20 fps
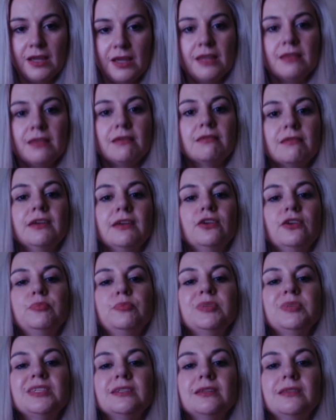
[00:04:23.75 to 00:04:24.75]
The
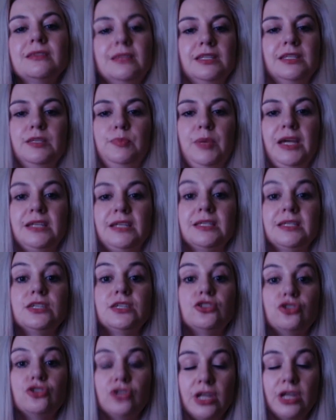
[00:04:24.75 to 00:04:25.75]
therapist in this space is
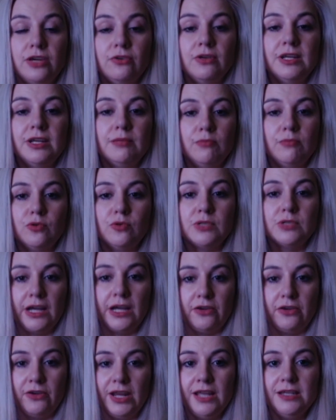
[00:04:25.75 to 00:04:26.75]
generally more
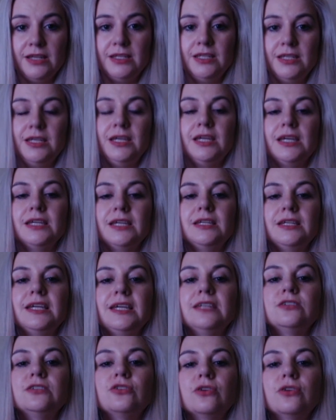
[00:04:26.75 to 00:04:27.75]
direct in
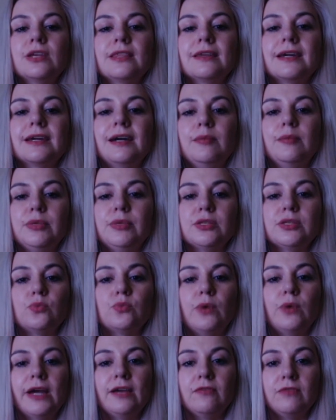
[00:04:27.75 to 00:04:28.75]
entering the couple's
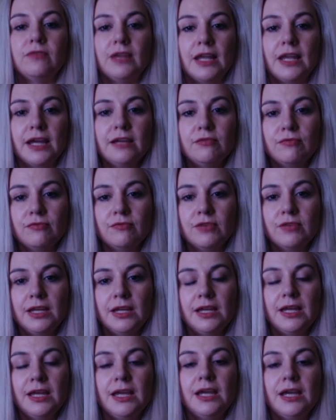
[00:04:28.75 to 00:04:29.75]
way of life,
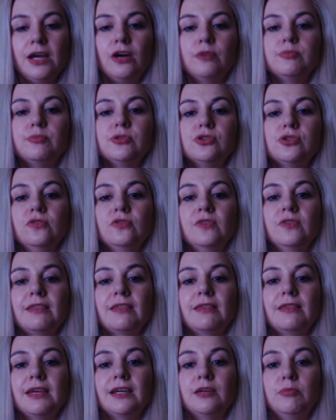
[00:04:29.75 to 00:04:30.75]
observing
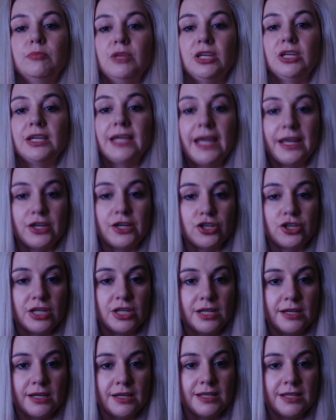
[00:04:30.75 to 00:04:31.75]
their
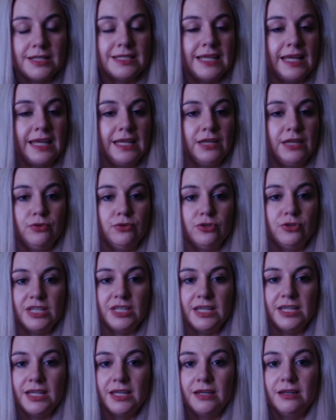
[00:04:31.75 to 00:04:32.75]
communication, daily
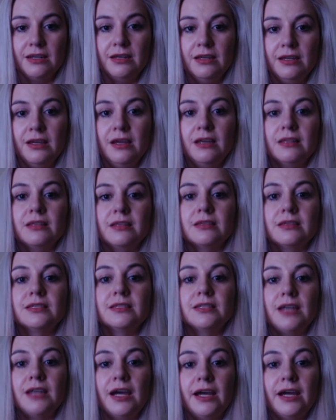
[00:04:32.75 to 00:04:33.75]
routine, the
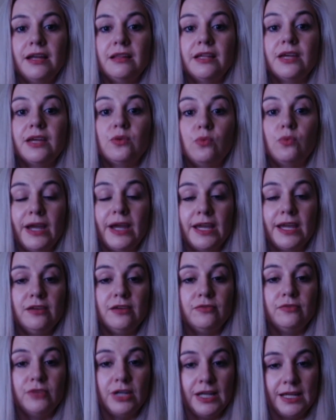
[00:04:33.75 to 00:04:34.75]
style and way of
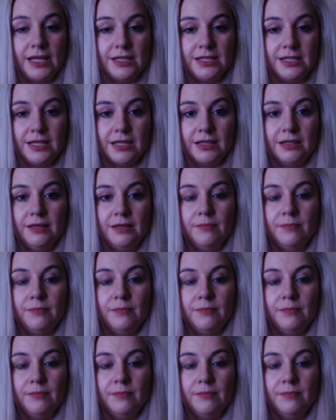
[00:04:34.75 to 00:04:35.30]
relating,